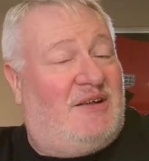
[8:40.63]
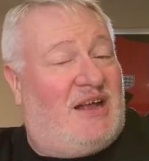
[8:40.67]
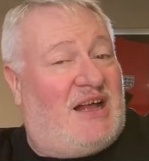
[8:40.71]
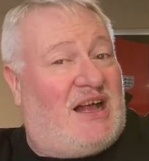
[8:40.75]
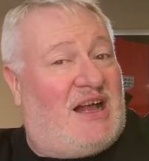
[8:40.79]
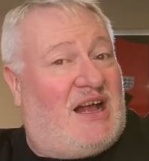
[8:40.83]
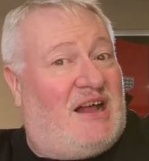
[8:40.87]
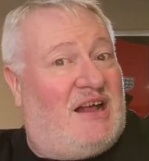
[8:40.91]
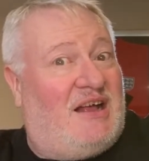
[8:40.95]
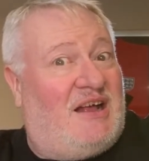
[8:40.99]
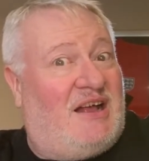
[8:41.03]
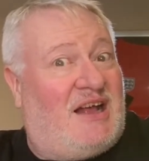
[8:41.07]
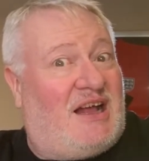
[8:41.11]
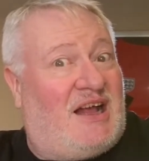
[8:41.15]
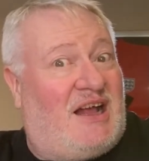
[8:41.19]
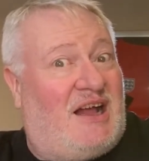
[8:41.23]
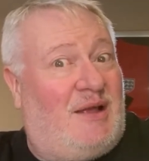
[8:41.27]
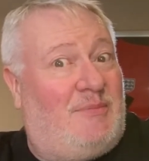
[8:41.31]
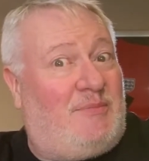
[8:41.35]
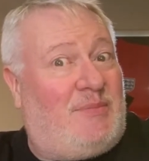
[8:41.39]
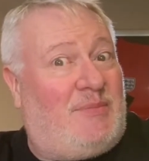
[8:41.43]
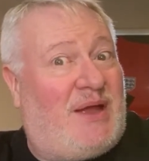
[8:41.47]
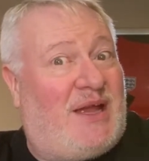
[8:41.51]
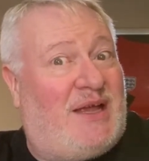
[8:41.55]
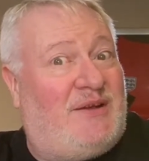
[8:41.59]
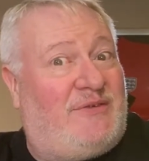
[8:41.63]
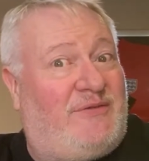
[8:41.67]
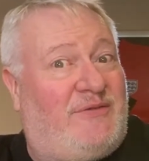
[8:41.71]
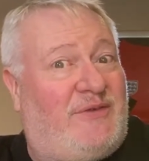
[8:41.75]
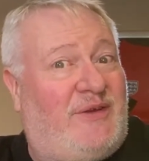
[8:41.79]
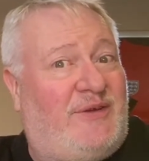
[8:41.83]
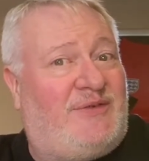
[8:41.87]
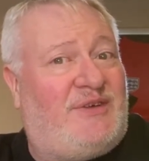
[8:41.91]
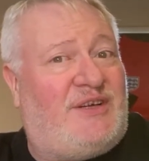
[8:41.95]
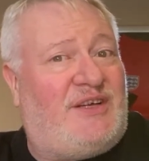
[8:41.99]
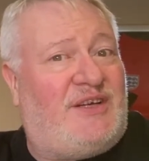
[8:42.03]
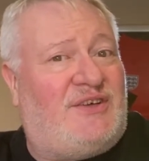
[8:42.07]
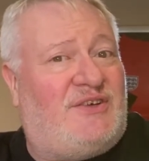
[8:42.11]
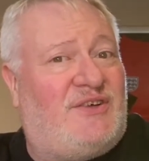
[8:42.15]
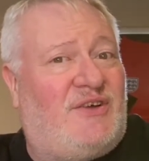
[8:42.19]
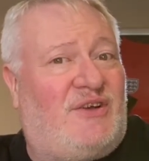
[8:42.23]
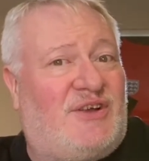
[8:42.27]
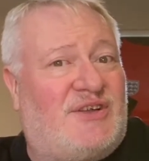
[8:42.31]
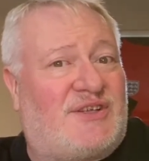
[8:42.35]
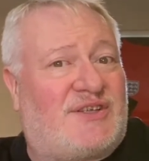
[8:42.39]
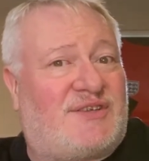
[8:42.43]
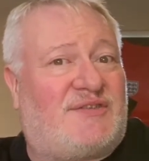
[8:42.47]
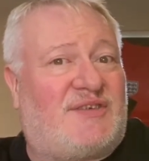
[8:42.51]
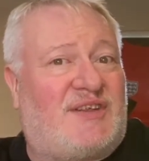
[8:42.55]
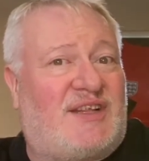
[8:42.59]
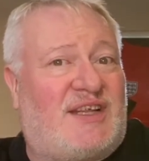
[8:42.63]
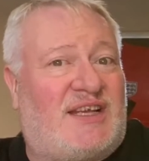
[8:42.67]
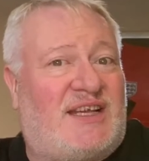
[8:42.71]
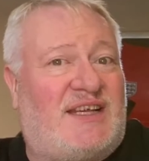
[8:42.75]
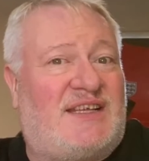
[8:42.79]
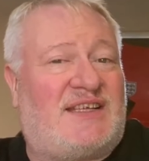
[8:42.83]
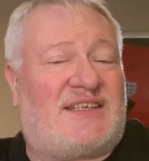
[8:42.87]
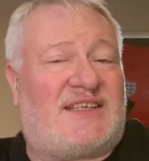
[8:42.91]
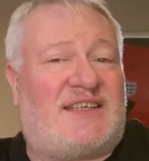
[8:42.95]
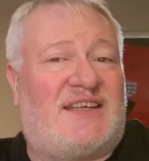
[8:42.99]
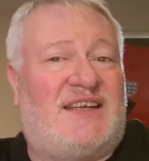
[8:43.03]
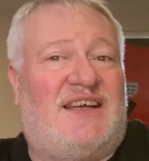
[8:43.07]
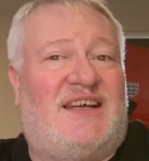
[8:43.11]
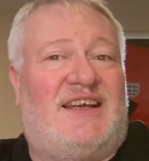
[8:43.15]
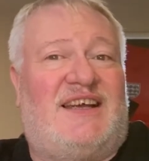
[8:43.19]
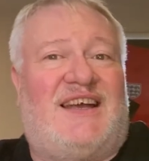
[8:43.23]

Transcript: I paid $50 for this.